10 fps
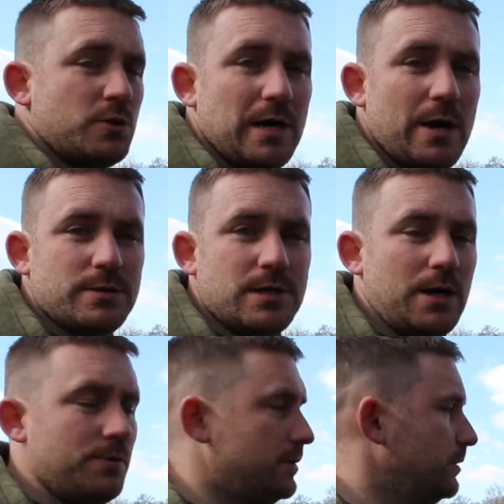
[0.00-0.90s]
2 hours
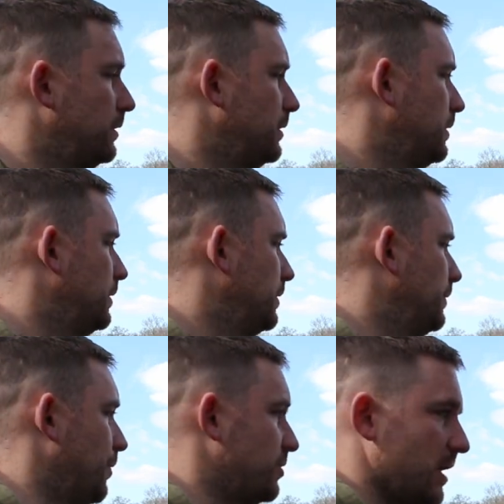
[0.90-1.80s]
now.
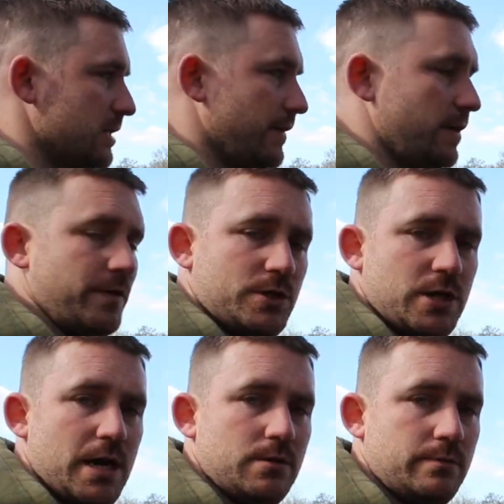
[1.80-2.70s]
No signs of any fish
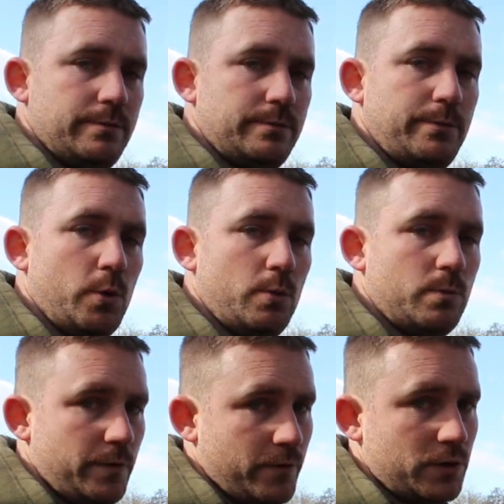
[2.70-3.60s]
yet, but
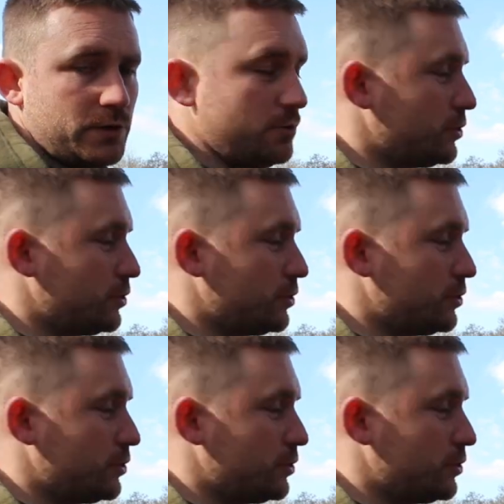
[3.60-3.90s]
we've got till